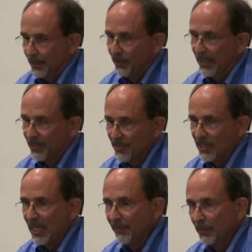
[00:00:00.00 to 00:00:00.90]

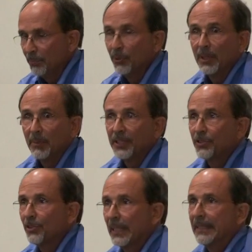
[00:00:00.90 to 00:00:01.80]
2007, pretty
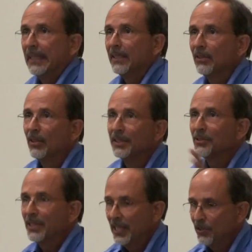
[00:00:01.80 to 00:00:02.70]
much, I think, on
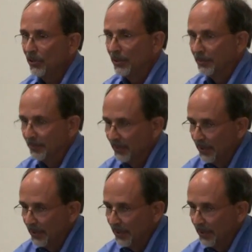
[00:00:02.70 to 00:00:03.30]
schedule.